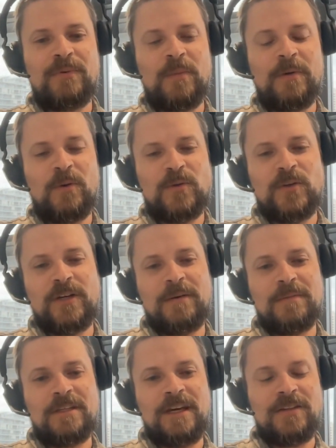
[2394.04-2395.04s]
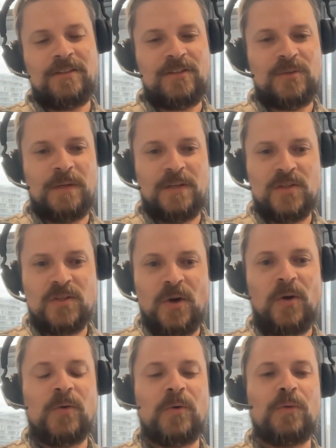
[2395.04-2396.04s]
probably also comes down to this being
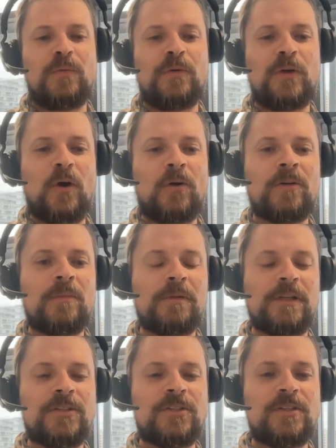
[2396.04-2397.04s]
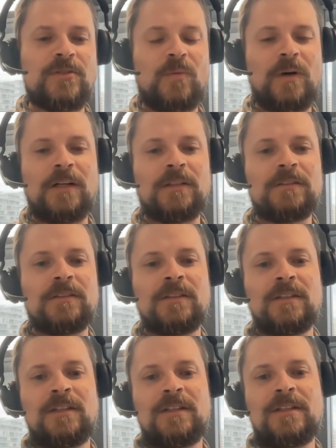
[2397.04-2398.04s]
so good for code completion as well.
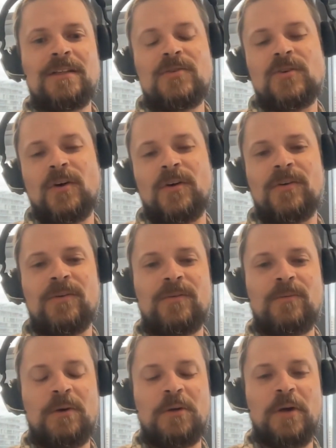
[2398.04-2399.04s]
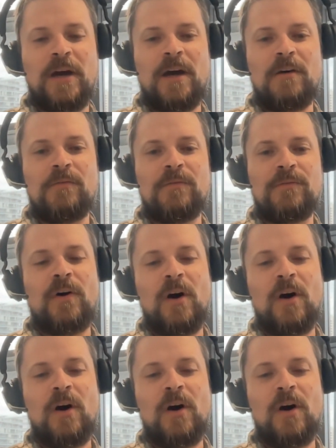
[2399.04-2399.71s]
So when you have a